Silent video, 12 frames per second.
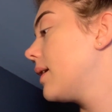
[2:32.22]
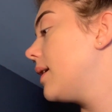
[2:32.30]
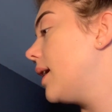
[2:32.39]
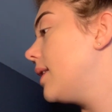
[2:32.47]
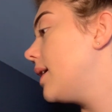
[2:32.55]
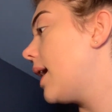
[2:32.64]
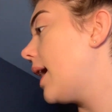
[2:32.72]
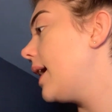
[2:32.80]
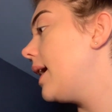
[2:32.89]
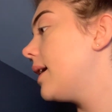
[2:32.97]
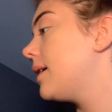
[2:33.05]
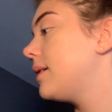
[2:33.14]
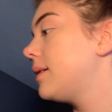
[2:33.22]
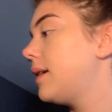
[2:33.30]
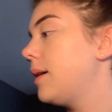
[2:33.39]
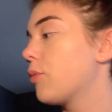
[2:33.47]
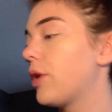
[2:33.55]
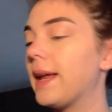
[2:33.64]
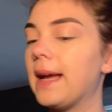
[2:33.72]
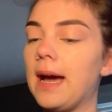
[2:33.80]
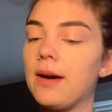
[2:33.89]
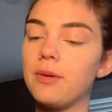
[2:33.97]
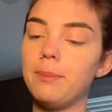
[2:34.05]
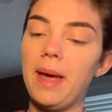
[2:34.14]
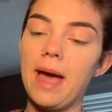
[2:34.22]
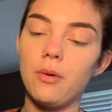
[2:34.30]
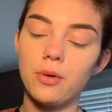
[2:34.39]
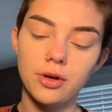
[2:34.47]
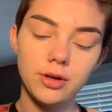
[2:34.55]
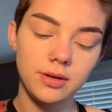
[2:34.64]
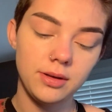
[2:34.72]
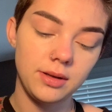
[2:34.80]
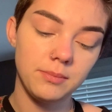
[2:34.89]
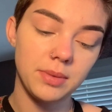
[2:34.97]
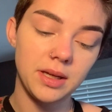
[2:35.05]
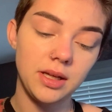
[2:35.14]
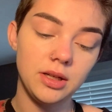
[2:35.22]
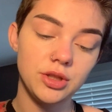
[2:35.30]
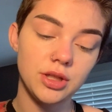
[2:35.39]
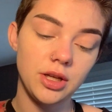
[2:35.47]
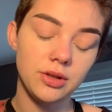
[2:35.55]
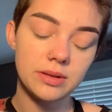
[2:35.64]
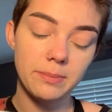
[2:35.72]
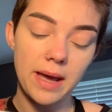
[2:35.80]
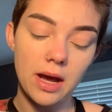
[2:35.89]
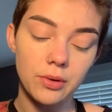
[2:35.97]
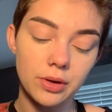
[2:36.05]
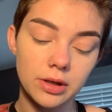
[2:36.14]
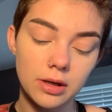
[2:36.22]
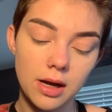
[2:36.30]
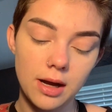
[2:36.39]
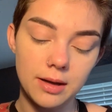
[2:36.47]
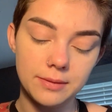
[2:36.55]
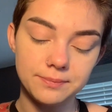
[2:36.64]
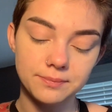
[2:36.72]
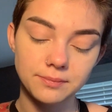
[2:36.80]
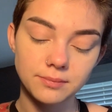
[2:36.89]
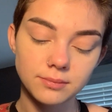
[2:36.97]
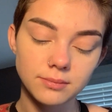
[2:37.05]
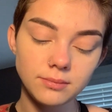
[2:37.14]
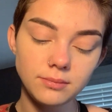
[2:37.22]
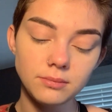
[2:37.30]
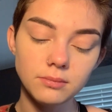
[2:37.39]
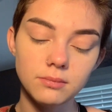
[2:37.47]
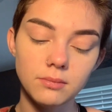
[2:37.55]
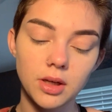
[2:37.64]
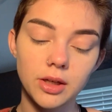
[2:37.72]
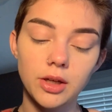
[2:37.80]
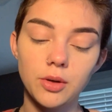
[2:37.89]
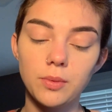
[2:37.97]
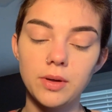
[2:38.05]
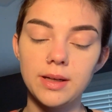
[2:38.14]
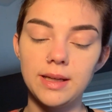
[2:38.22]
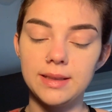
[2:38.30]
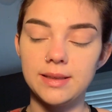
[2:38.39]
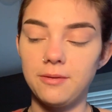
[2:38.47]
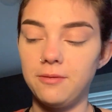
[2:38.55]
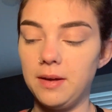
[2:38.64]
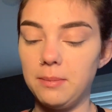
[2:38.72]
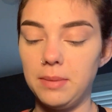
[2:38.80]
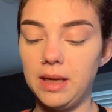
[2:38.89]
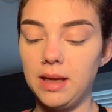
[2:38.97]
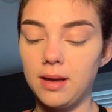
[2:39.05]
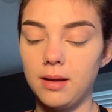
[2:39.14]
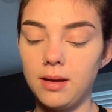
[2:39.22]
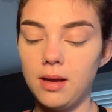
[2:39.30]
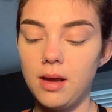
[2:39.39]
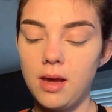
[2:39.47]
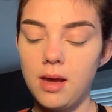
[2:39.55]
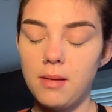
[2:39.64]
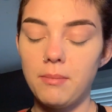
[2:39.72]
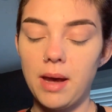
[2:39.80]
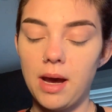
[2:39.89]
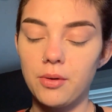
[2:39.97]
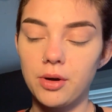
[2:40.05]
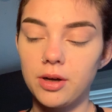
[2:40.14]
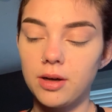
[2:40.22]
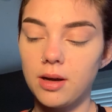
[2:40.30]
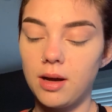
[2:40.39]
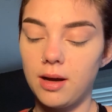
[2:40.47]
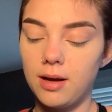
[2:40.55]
and then I am running out of powder, but you should use a powder. A good one is a Fit Me powder